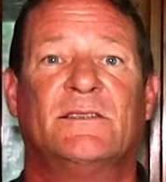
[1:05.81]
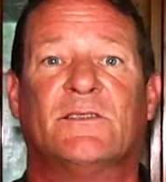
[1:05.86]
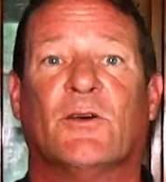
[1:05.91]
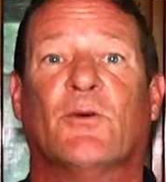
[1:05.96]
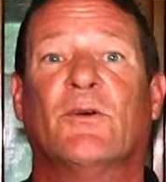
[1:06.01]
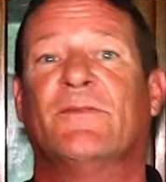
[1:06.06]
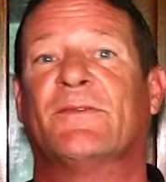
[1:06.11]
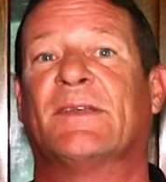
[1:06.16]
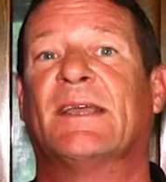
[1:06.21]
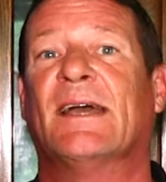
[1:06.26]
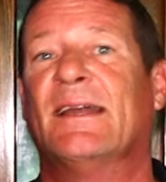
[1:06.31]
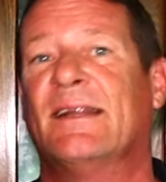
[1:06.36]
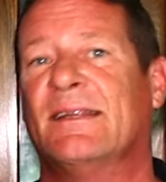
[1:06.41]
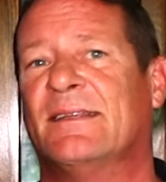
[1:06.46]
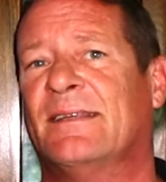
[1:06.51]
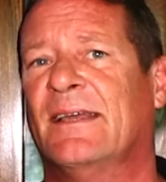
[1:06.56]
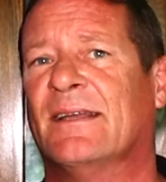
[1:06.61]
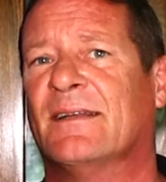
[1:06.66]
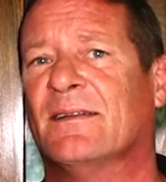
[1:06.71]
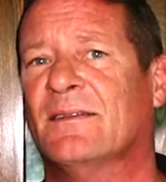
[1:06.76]
So we've got
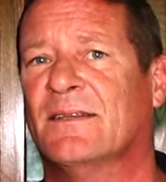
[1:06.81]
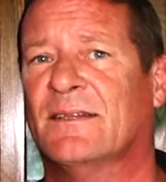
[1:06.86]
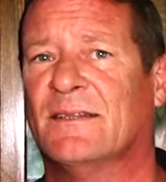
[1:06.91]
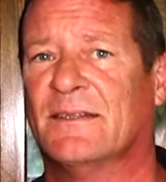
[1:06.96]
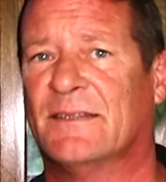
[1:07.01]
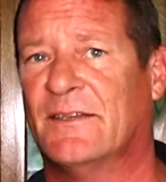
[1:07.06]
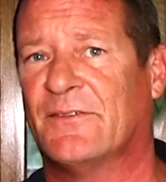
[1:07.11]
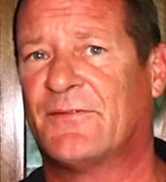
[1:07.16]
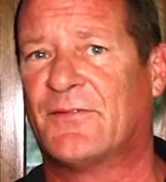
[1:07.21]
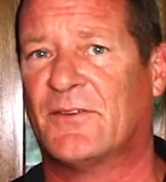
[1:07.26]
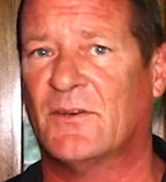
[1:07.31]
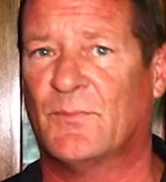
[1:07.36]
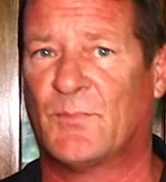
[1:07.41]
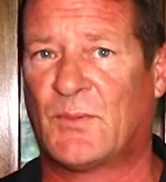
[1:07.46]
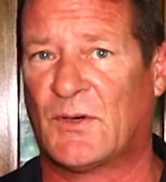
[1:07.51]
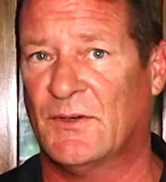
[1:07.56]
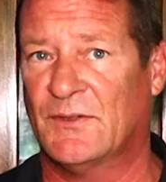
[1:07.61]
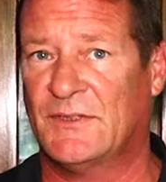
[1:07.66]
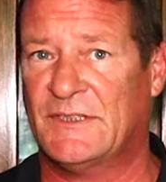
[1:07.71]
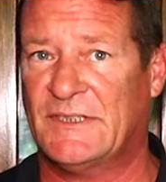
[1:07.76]
to take a little different
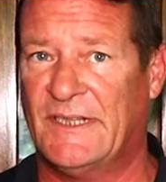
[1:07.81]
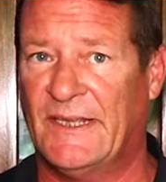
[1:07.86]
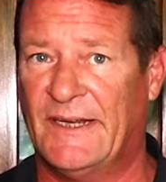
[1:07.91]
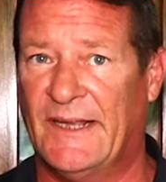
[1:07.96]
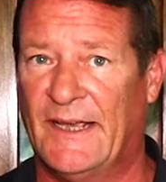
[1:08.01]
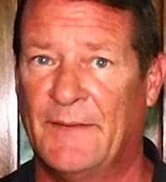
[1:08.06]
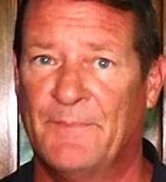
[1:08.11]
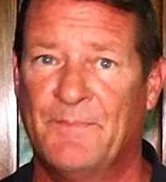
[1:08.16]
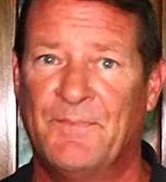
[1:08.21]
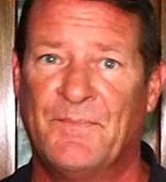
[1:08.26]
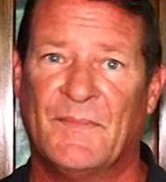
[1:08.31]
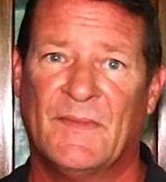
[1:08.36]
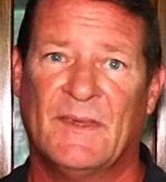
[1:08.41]
approach today.